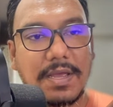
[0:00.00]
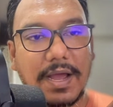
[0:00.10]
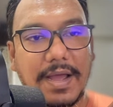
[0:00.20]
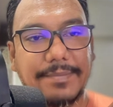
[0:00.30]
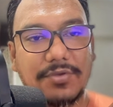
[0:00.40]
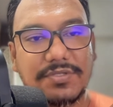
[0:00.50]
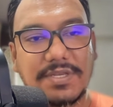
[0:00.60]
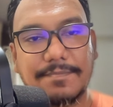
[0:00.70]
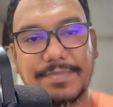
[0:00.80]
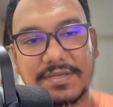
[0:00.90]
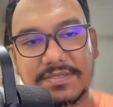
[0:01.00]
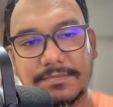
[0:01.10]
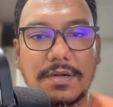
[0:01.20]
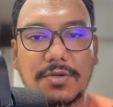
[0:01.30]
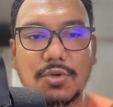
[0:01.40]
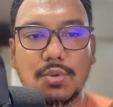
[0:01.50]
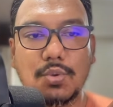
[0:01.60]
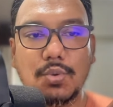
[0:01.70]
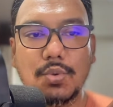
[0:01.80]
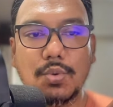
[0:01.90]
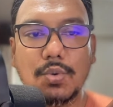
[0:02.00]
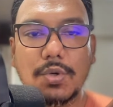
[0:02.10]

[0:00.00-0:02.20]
I'm using Prism to